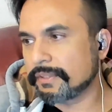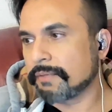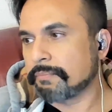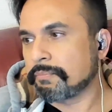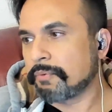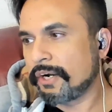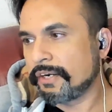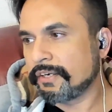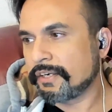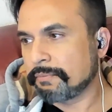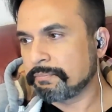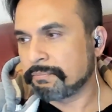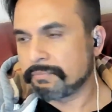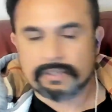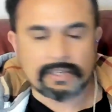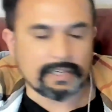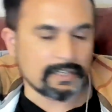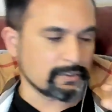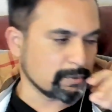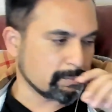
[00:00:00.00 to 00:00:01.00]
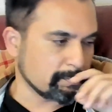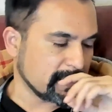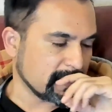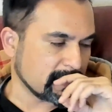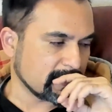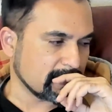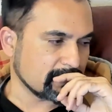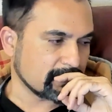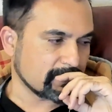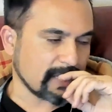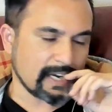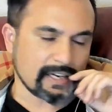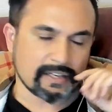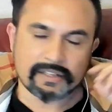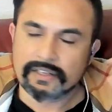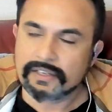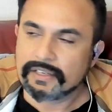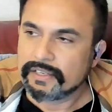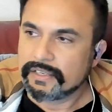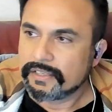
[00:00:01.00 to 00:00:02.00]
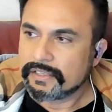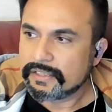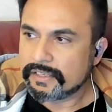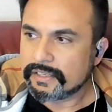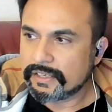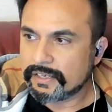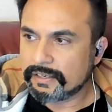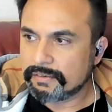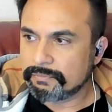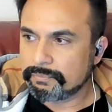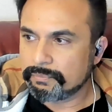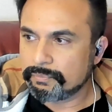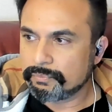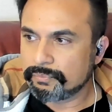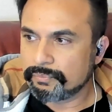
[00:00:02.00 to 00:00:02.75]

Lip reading: The point I'm trying to make is that um,